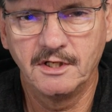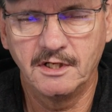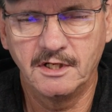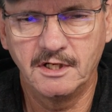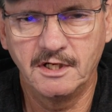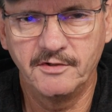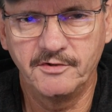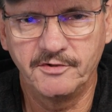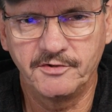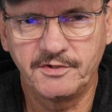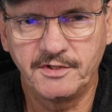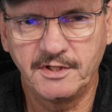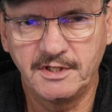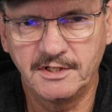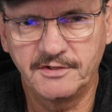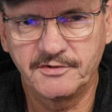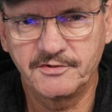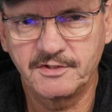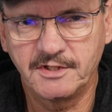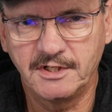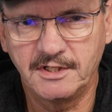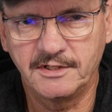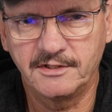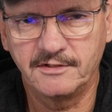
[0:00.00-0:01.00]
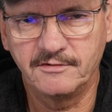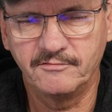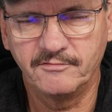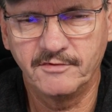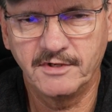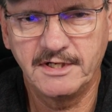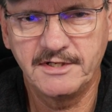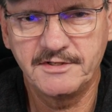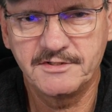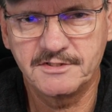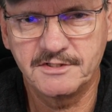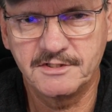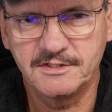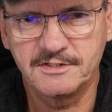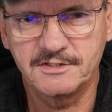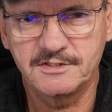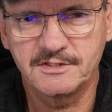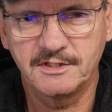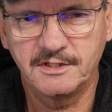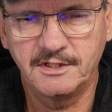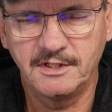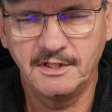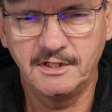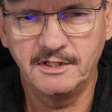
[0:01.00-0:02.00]
other Tailscale
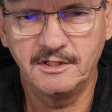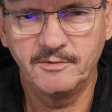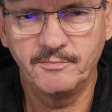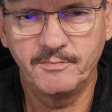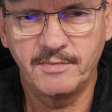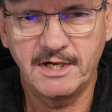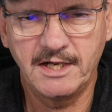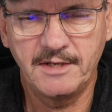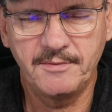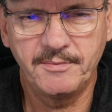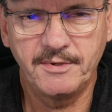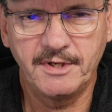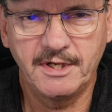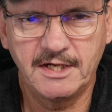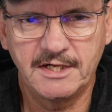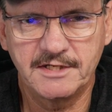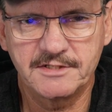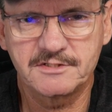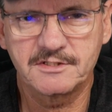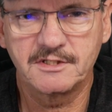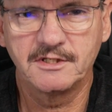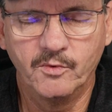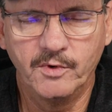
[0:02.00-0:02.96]
devices and are bypassed